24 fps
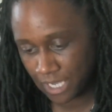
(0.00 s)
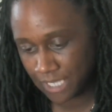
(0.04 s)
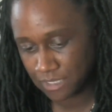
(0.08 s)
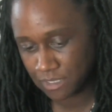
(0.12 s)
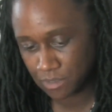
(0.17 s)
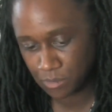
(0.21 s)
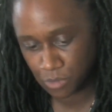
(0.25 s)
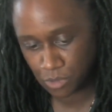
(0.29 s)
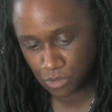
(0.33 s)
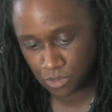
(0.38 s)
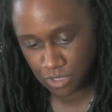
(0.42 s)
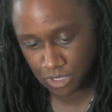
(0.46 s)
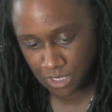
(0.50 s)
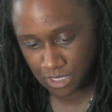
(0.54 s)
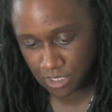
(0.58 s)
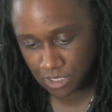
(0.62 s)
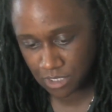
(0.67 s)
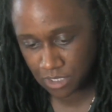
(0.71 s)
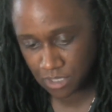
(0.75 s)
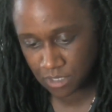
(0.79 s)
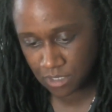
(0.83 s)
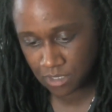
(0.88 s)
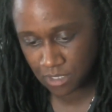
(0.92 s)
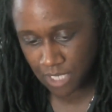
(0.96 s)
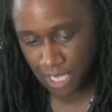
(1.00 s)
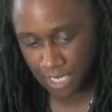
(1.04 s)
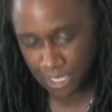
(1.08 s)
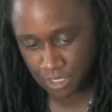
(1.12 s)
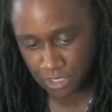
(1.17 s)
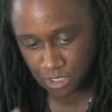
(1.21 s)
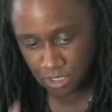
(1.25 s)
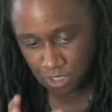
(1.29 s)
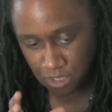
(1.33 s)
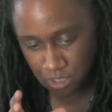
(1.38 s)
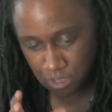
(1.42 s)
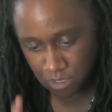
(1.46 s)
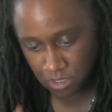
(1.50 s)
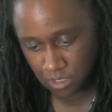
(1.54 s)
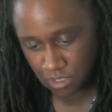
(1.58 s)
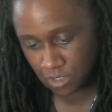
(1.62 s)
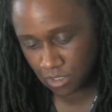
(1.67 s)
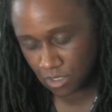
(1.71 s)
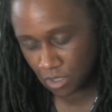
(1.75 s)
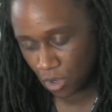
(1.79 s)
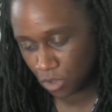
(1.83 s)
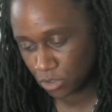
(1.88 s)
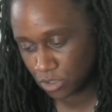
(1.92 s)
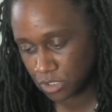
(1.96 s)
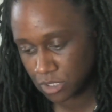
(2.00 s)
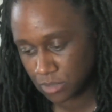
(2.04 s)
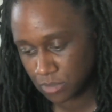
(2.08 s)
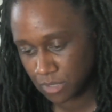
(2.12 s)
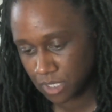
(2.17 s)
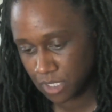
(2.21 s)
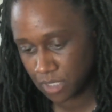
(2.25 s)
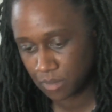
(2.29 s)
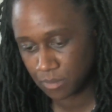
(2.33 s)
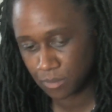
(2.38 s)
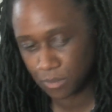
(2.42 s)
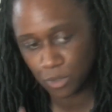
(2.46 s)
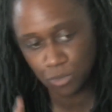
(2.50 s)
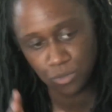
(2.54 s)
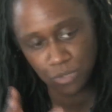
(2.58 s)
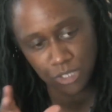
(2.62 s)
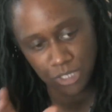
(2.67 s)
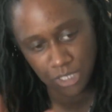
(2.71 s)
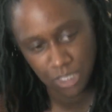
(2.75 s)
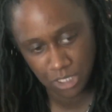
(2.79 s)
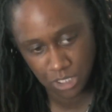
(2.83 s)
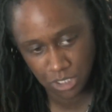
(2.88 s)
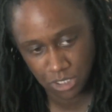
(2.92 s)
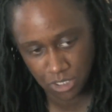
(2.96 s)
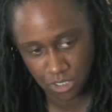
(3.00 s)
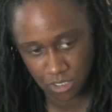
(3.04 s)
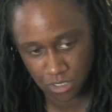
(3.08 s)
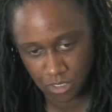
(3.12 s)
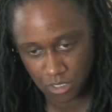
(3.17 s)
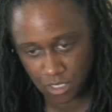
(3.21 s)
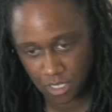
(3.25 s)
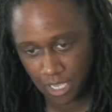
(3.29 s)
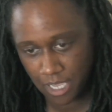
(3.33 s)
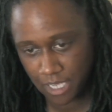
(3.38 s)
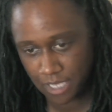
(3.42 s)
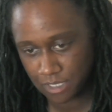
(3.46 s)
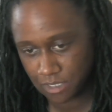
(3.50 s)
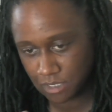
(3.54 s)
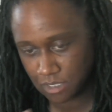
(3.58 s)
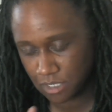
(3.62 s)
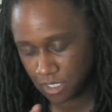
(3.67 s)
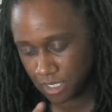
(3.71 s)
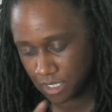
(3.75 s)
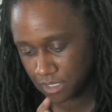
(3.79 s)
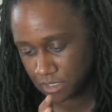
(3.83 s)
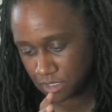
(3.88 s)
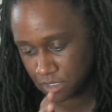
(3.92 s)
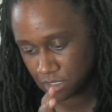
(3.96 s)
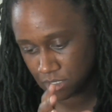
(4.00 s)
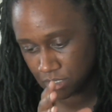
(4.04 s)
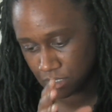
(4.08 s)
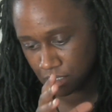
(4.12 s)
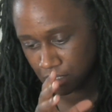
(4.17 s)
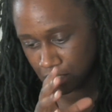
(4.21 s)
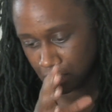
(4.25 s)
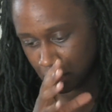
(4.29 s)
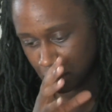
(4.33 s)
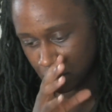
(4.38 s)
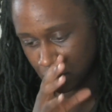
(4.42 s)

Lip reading: As a musician, like she's the ultimate musician, as a,